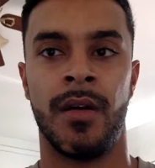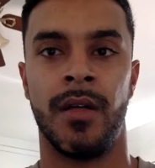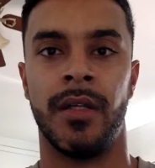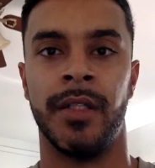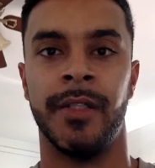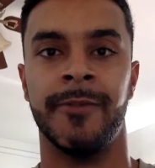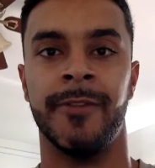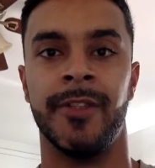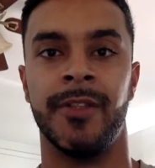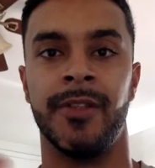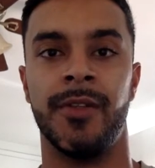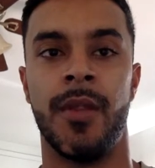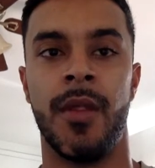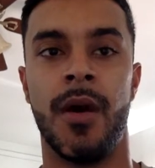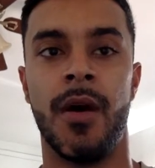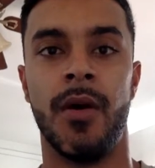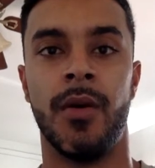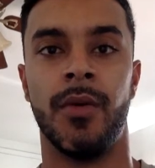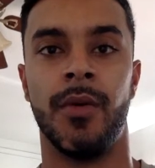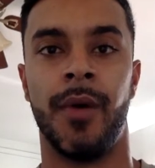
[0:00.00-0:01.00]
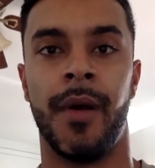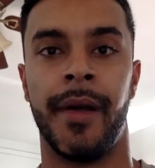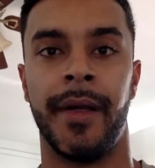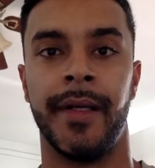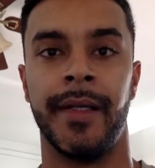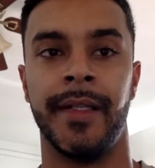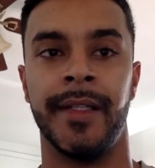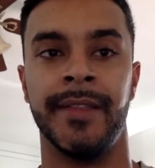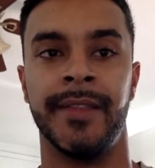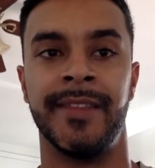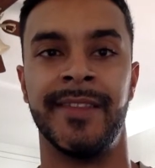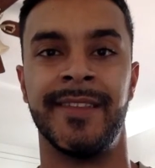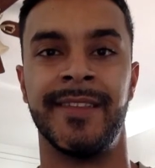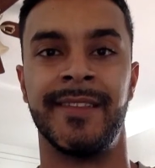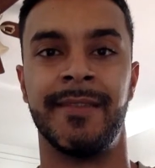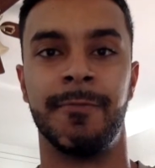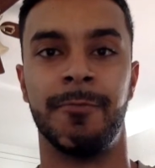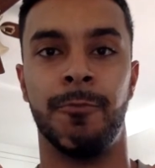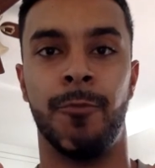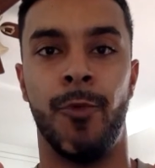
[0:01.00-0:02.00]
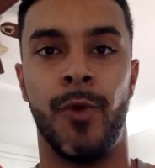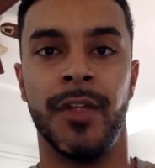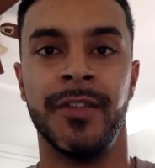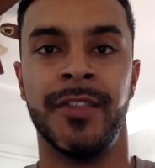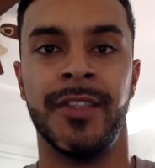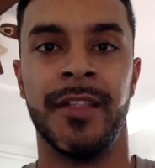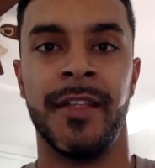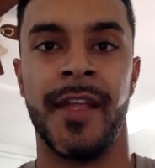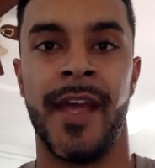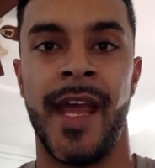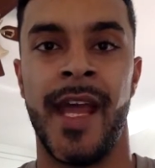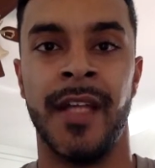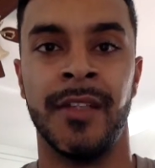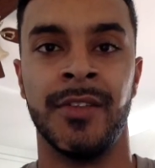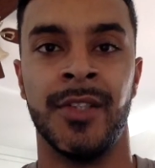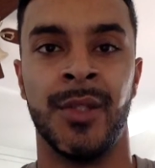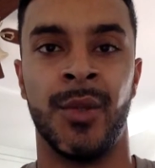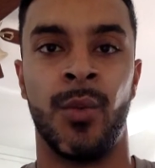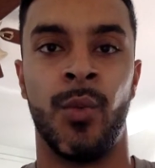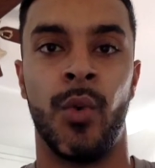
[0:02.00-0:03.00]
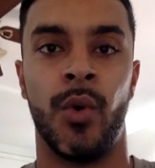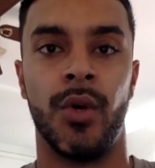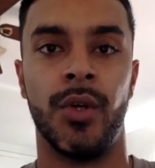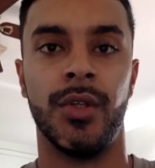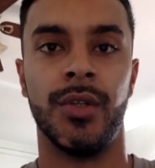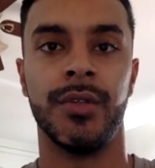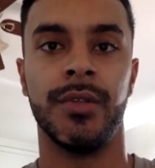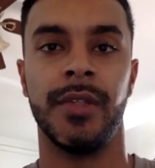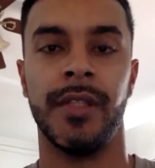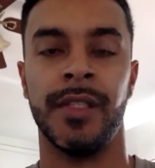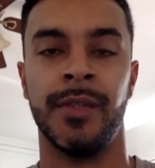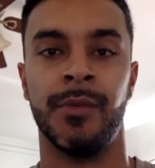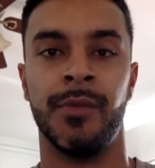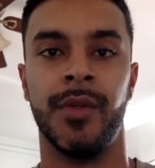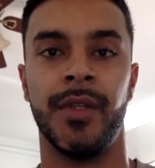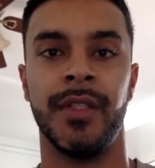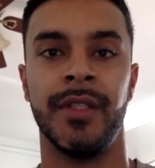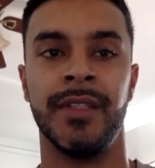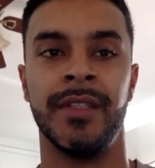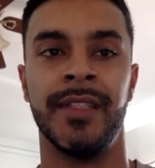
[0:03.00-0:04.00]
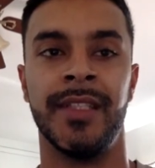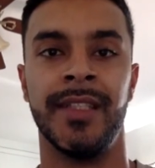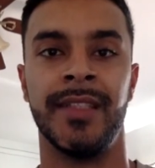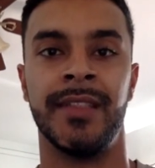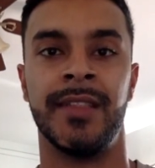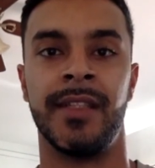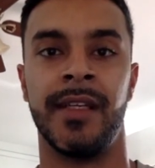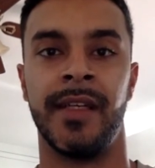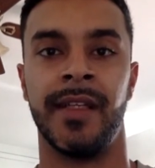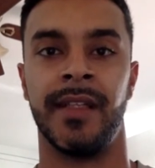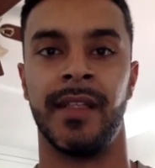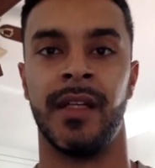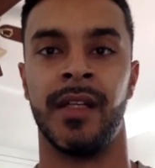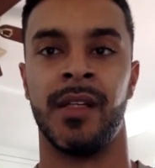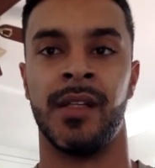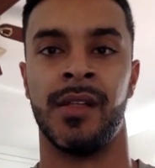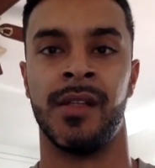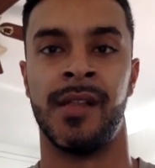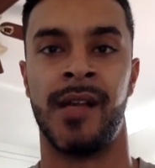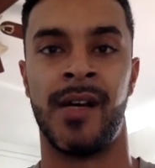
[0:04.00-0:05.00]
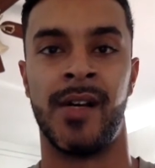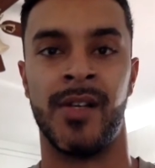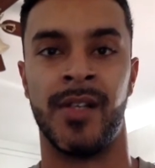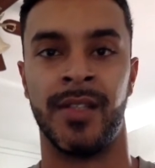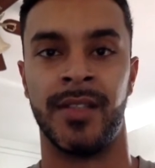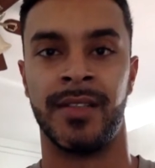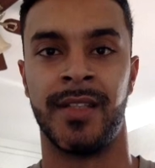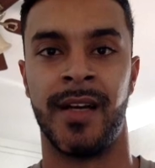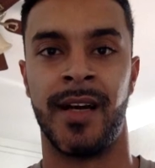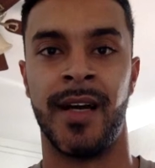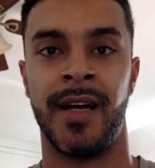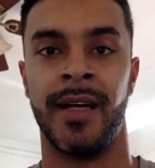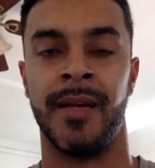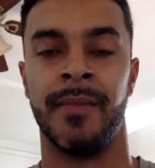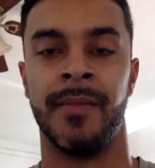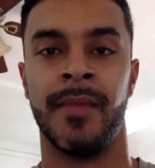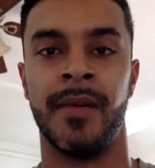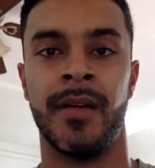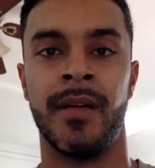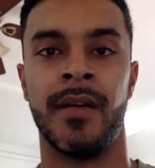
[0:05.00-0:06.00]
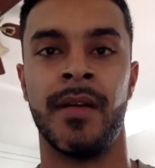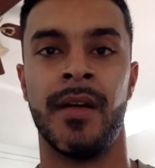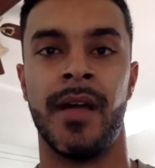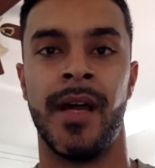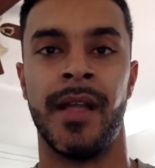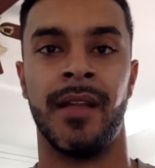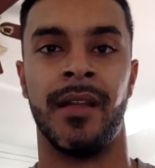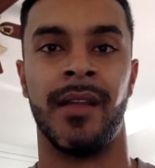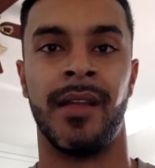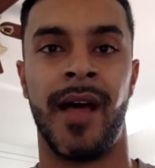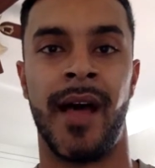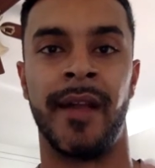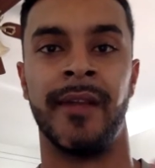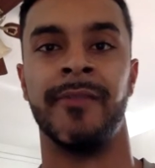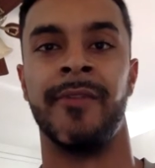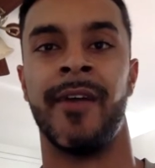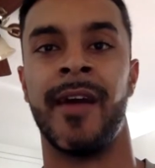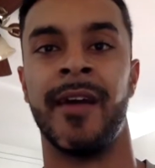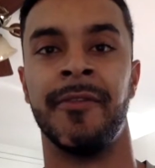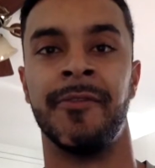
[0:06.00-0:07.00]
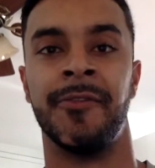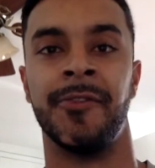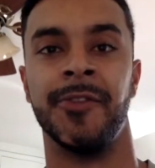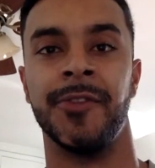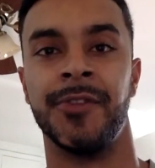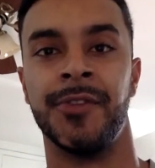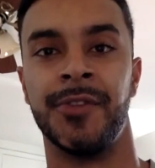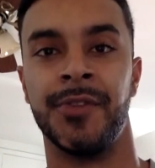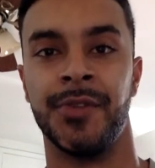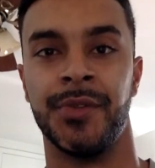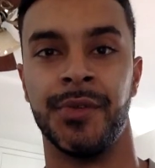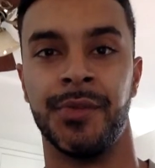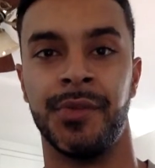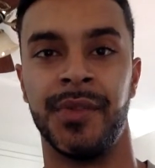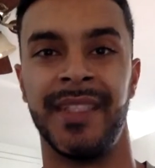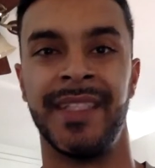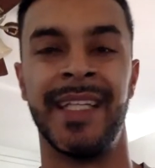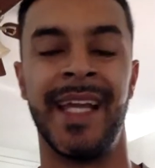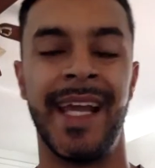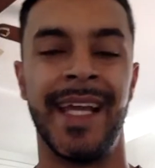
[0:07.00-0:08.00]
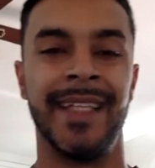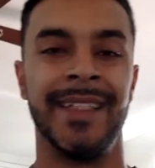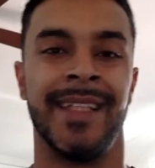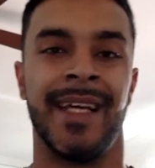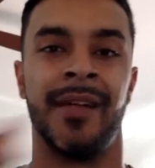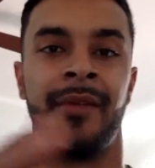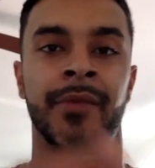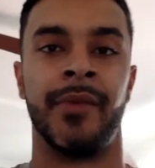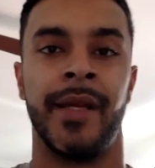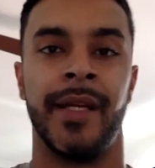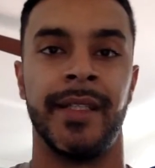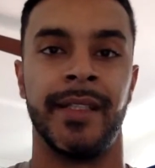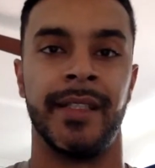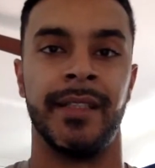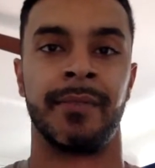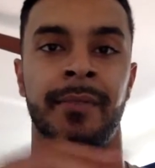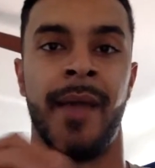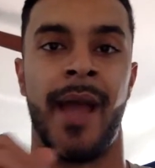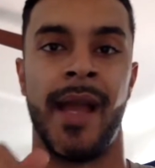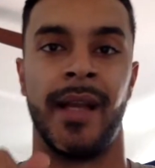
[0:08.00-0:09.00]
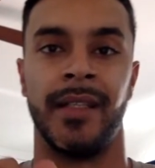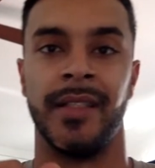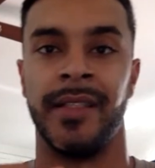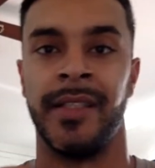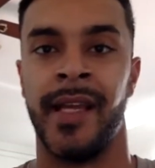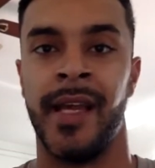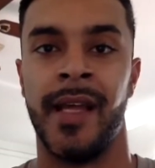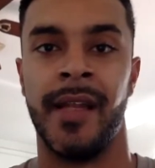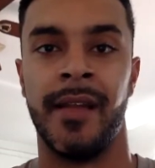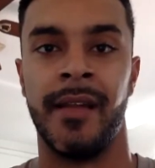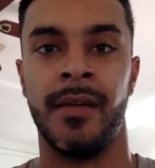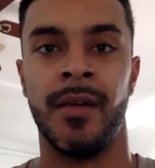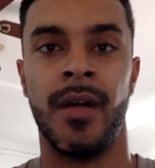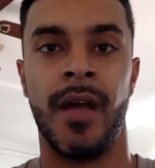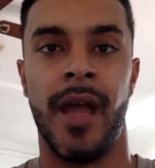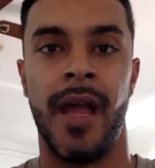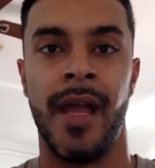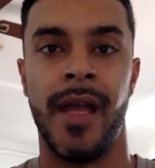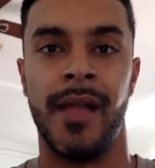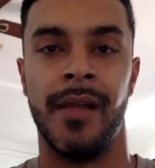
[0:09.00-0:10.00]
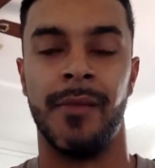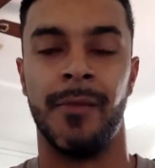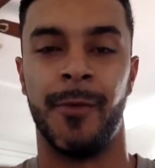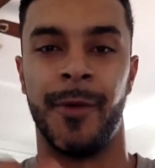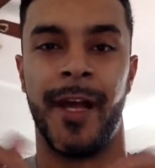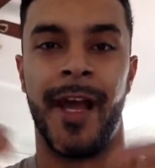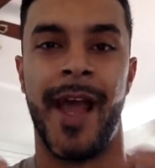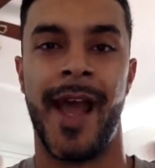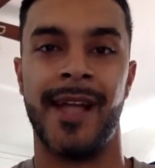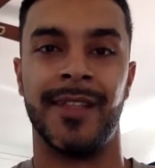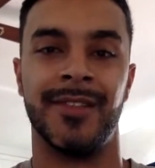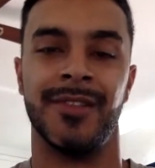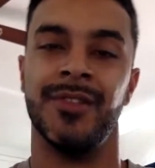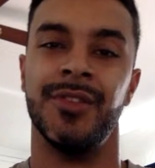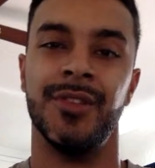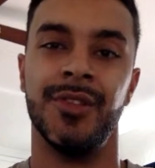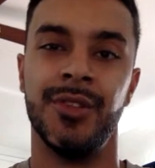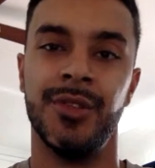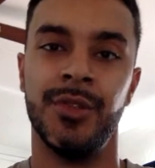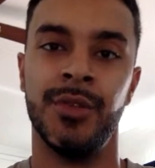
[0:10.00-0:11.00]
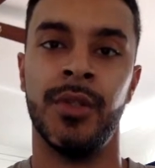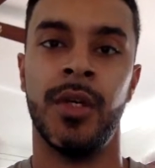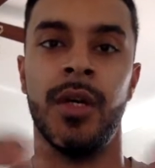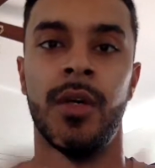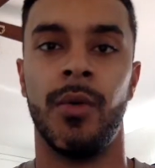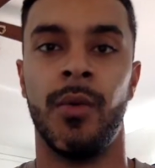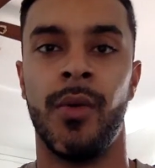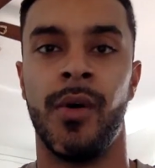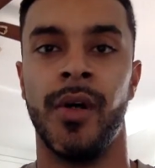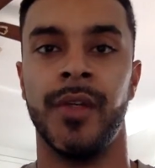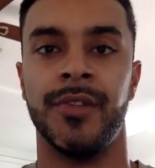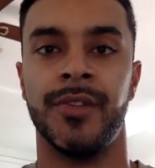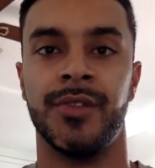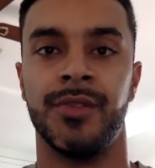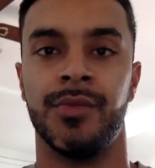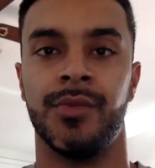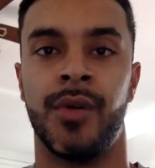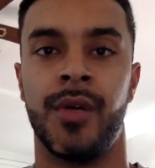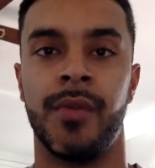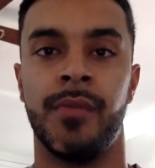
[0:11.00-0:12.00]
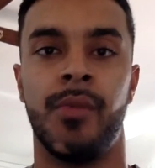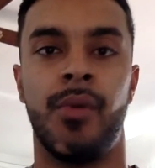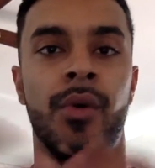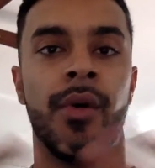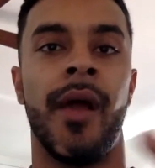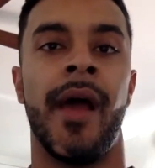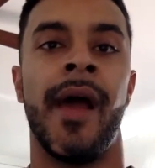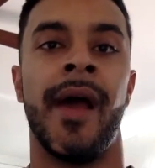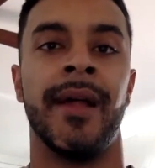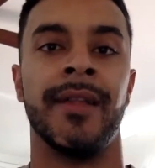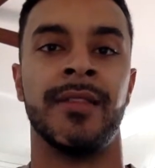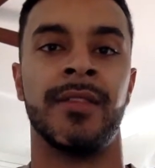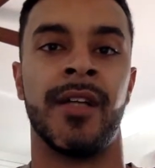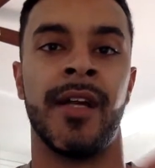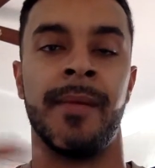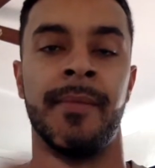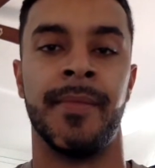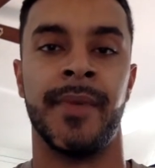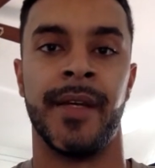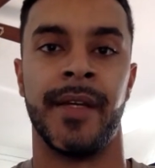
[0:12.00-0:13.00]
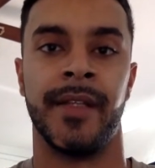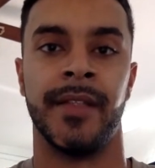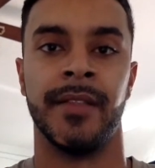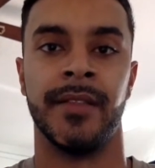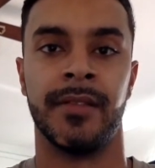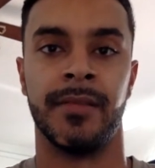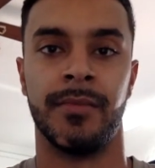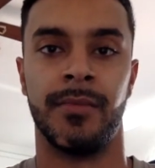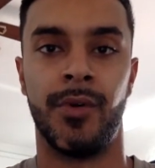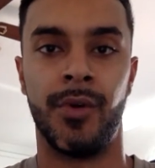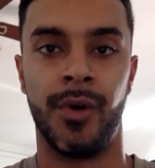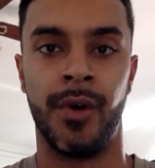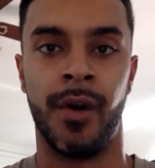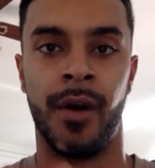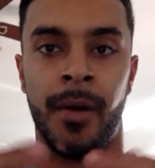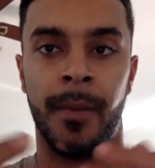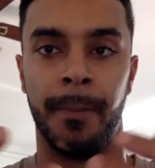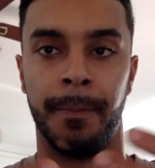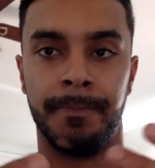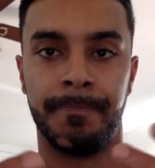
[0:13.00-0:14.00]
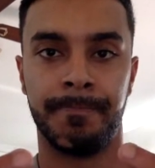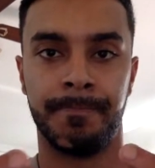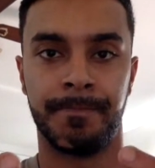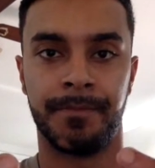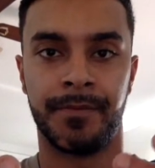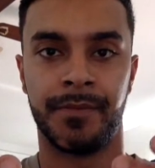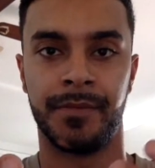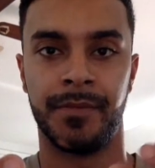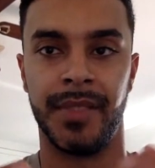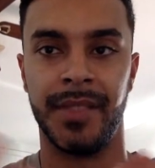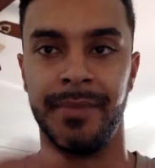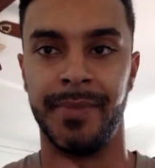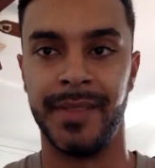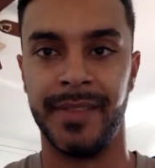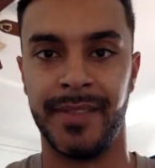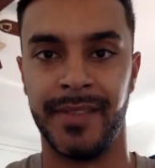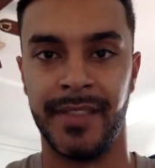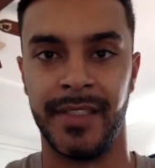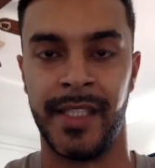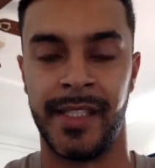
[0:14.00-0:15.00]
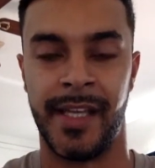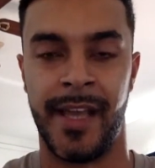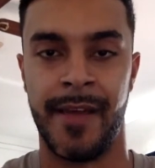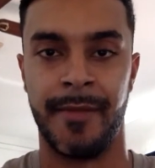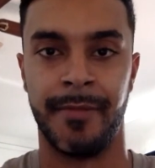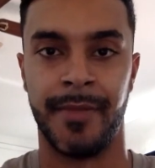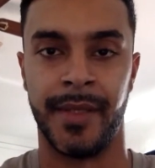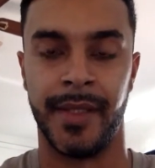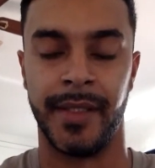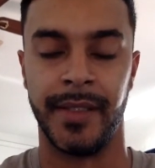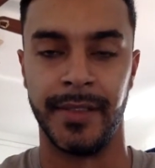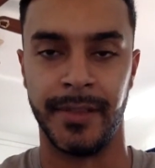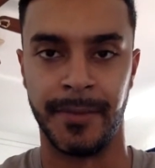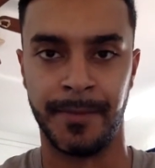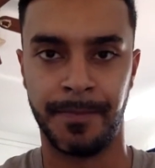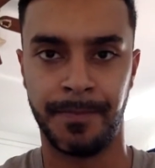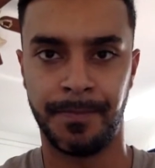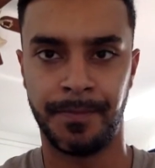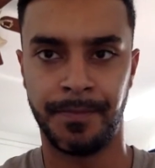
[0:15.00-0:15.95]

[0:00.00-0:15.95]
even though it wasn't the end of the world, it really did take a long time and a lot of effort to regain that ranking back again. And what I had to do was to run more ad campaigns, more PPC campaigns,